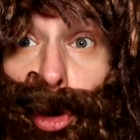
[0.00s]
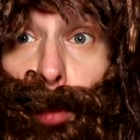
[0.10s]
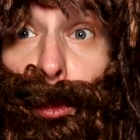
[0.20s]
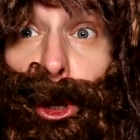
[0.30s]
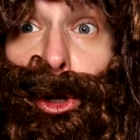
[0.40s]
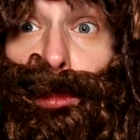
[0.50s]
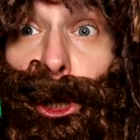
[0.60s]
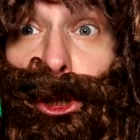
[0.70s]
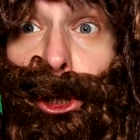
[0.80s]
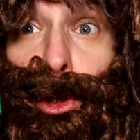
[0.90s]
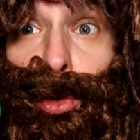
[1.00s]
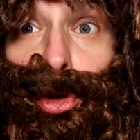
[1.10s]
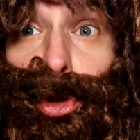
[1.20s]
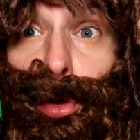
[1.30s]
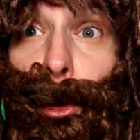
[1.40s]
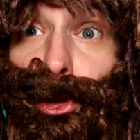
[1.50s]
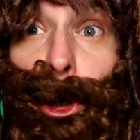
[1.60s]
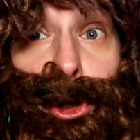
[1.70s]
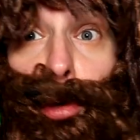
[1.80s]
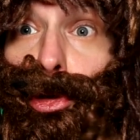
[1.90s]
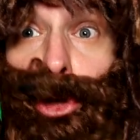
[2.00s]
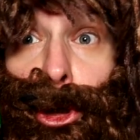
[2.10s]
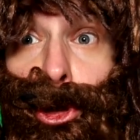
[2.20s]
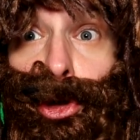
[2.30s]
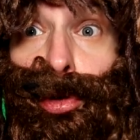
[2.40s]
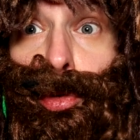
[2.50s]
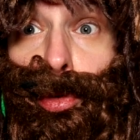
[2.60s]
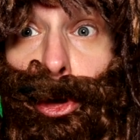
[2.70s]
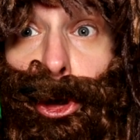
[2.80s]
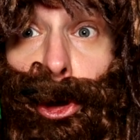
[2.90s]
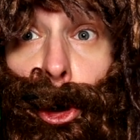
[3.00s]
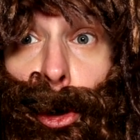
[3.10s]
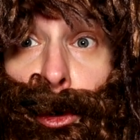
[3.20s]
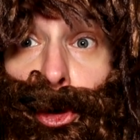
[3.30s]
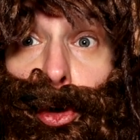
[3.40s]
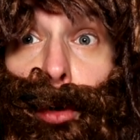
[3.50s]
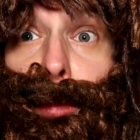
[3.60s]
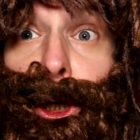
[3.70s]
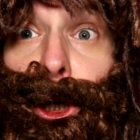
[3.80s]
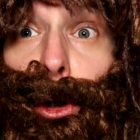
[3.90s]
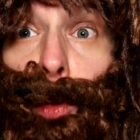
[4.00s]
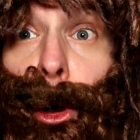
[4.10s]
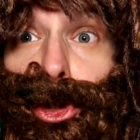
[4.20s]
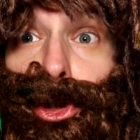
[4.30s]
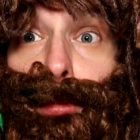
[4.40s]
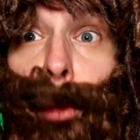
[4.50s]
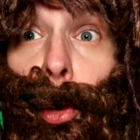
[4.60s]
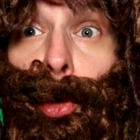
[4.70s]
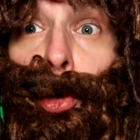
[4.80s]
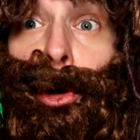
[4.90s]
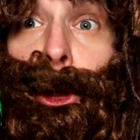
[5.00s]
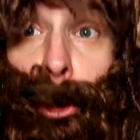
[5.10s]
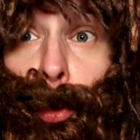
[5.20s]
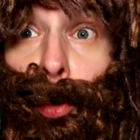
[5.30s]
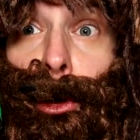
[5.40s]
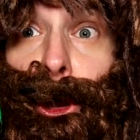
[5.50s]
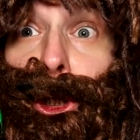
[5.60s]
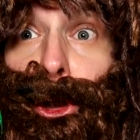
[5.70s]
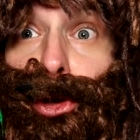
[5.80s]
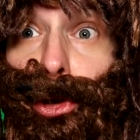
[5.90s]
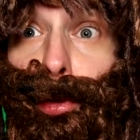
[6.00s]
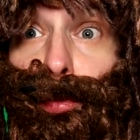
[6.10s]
don't make them like they used to, but they don't need to. We can always go back and watch the moldy oldies.